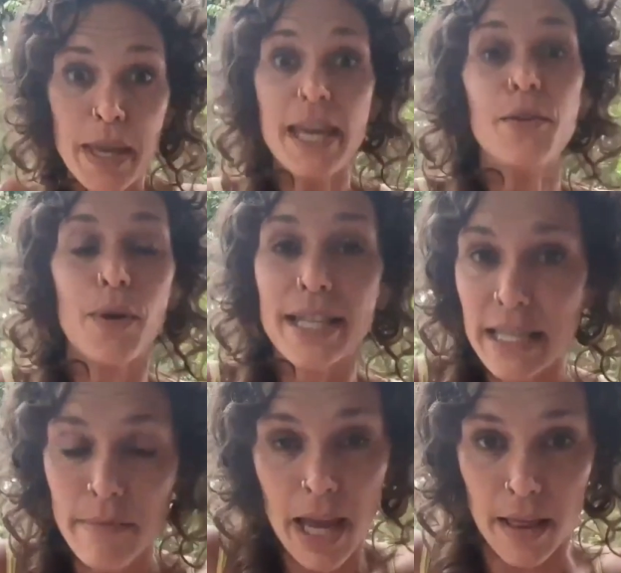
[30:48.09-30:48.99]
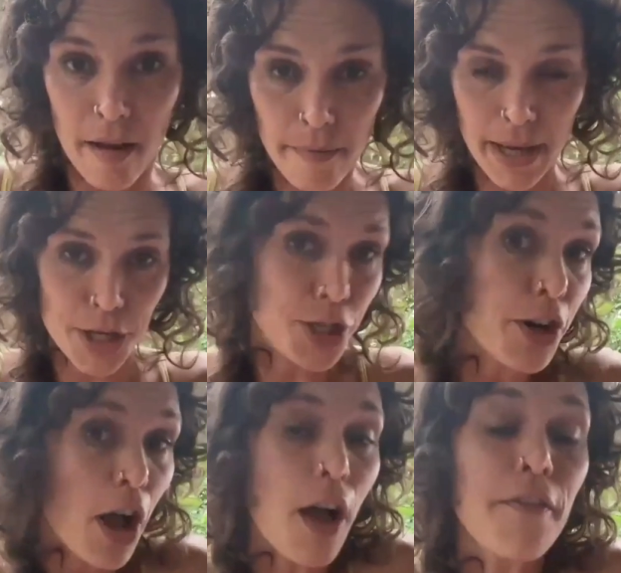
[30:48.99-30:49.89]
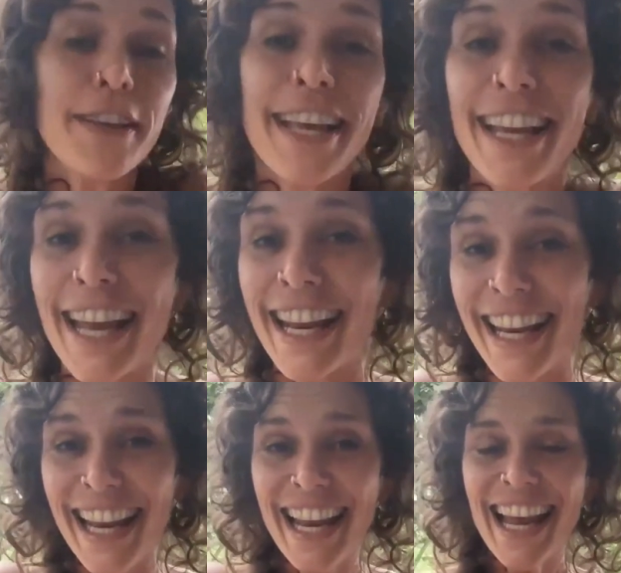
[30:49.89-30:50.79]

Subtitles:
being wants to make love because you're ovulating.